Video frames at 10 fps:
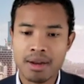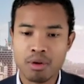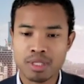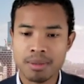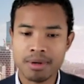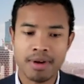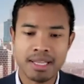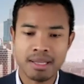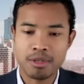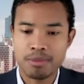or someone around
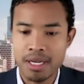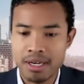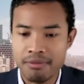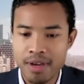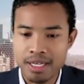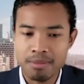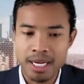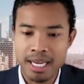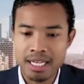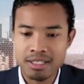them has been affected by
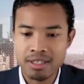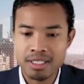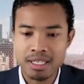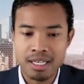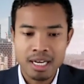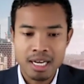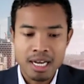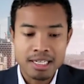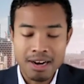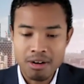cancer. It's a
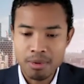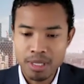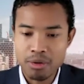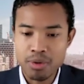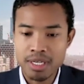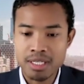terrible illness.